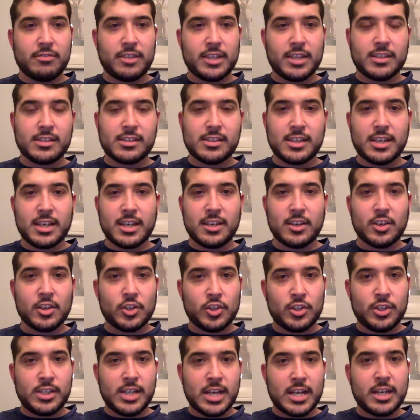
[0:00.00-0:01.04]
let's say, a
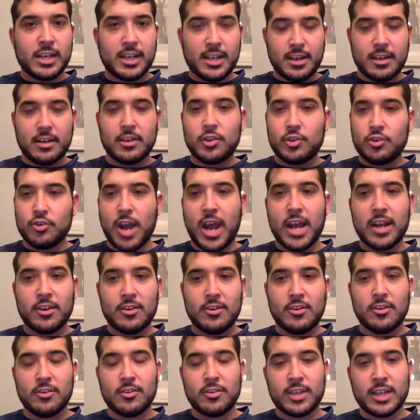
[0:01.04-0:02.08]
dedicated drag
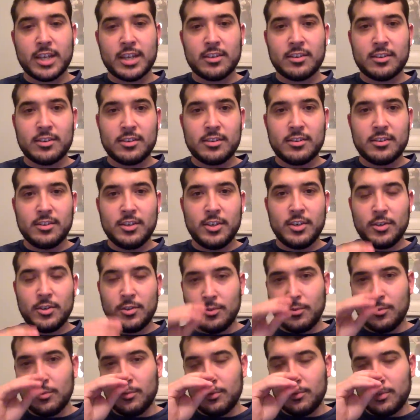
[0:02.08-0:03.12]
car that
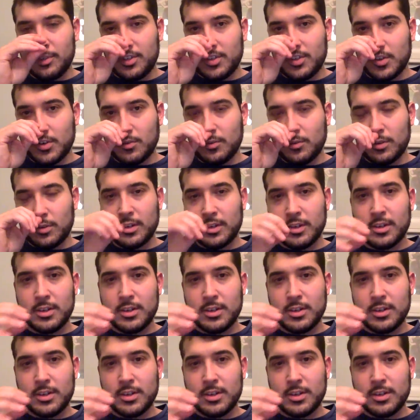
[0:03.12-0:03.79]
you don't